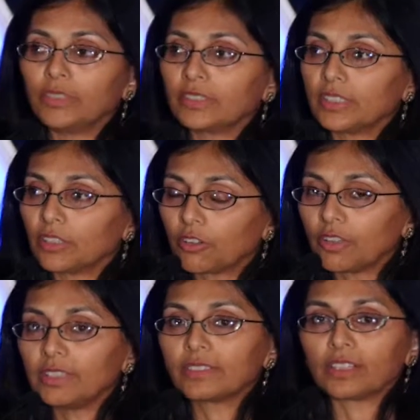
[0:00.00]
is
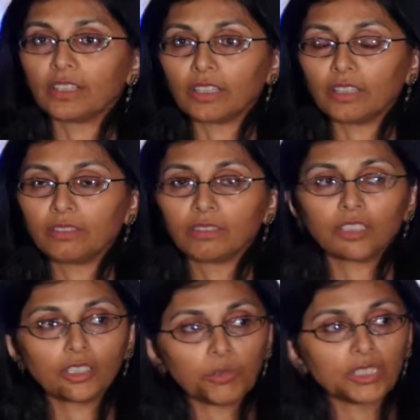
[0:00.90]
increasingly
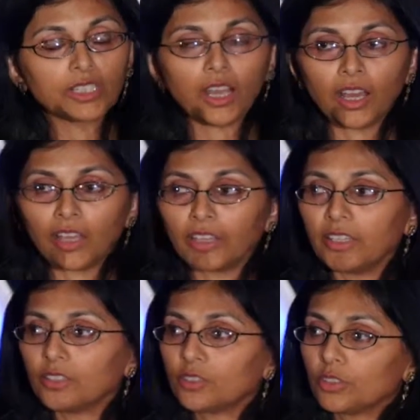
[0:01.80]
going to be tied
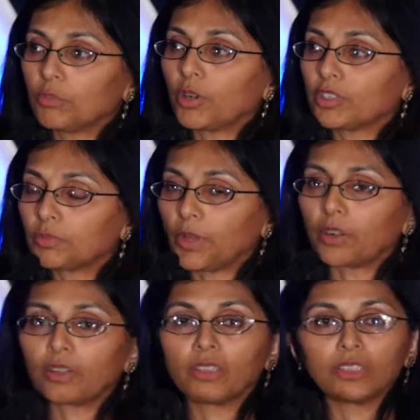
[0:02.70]
to the
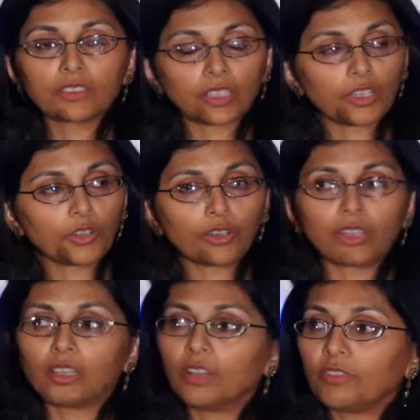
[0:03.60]
prosperity and
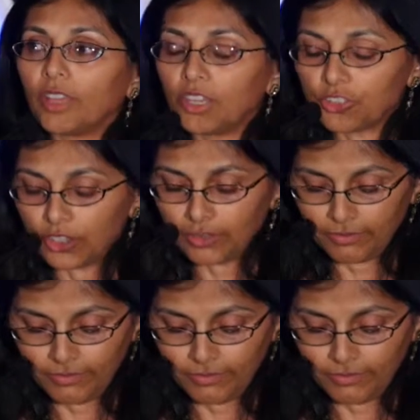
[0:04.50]
security of Asia.